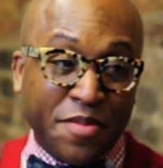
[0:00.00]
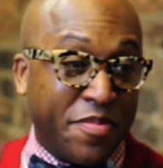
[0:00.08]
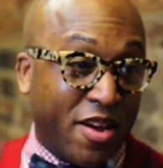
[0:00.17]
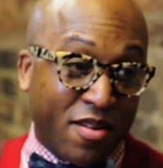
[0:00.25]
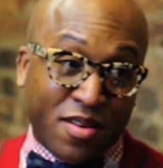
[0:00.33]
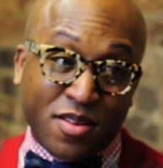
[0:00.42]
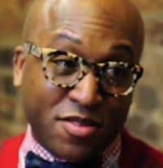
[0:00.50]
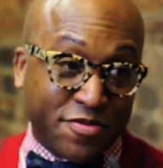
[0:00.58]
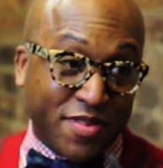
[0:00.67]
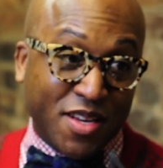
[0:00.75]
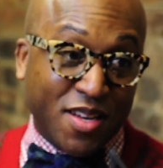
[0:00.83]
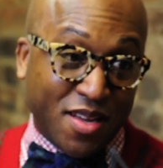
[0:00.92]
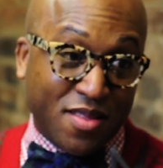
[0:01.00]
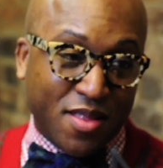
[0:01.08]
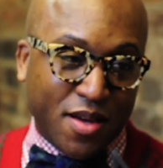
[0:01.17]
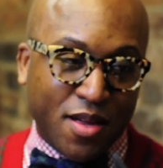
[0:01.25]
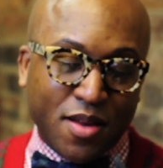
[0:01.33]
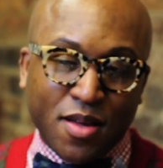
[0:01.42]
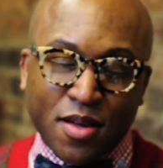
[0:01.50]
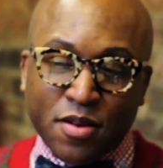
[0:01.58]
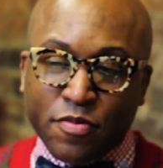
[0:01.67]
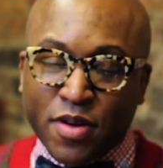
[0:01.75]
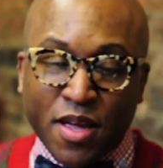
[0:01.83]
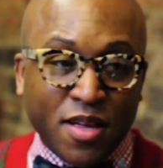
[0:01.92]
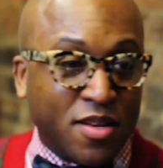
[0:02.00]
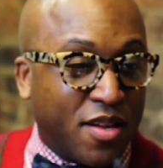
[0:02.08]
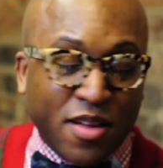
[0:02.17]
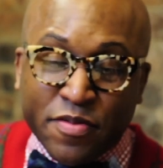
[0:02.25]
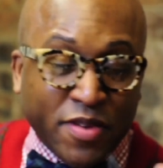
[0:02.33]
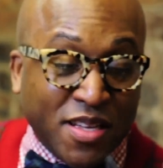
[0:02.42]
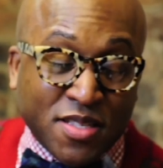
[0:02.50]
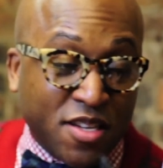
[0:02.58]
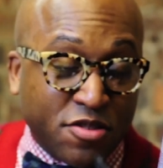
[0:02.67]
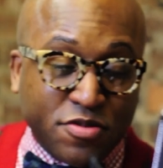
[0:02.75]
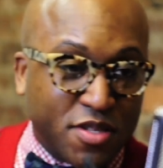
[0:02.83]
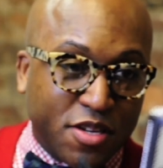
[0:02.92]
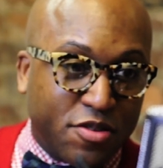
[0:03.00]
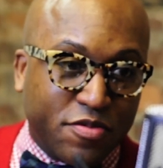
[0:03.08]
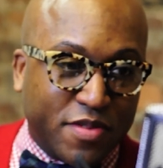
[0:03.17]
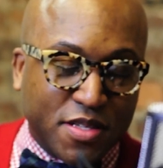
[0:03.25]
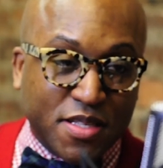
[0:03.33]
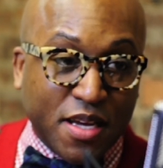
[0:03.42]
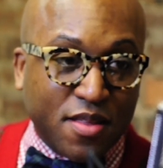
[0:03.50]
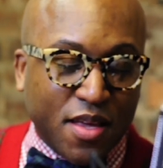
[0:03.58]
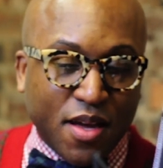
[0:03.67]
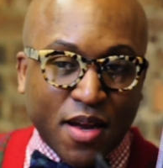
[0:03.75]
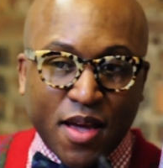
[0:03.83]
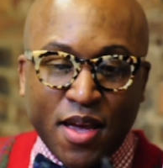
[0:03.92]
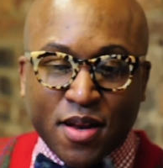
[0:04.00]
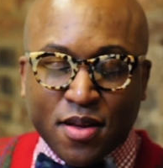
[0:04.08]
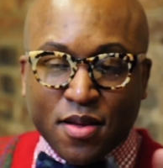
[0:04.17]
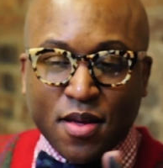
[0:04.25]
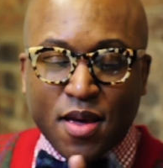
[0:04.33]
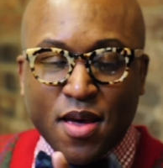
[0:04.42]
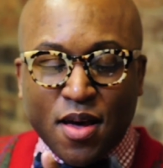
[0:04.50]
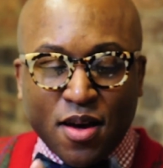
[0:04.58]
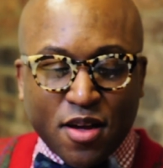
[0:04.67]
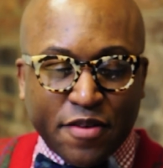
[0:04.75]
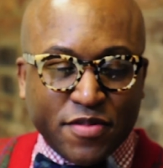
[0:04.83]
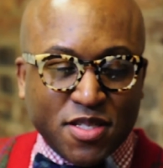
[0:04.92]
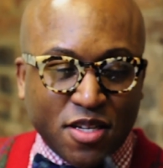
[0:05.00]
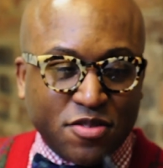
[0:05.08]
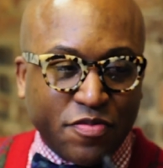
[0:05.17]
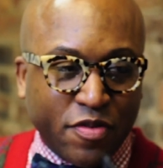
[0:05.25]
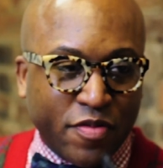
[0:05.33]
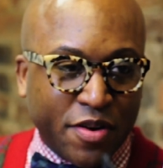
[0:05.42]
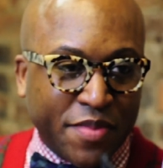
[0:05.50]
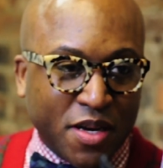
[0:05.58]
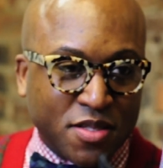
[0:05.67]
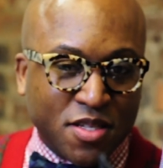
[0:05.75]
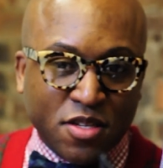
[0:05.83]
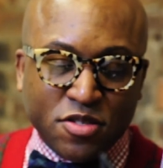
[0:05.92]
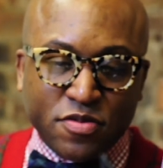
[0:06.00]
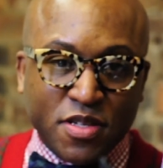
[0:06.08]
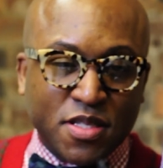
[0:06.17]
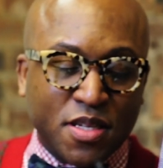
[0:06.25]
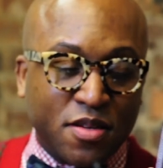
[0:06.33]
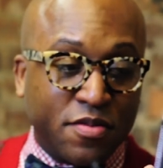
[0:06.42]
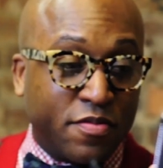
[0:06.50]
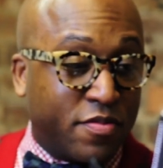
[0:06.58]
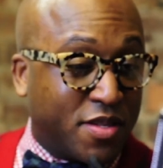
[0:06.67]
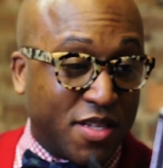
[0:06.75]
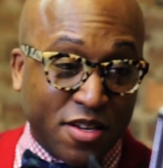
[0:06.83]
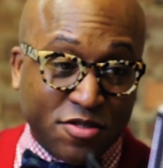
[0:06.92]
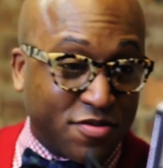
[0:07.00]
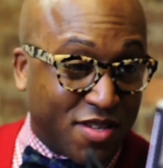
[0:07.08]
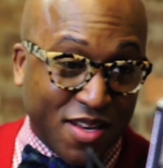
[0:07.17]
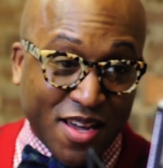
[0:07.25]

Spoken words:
and America has really done that. And it's interesting you would say that. I had a conversation with one of my constituents, and it was interesting.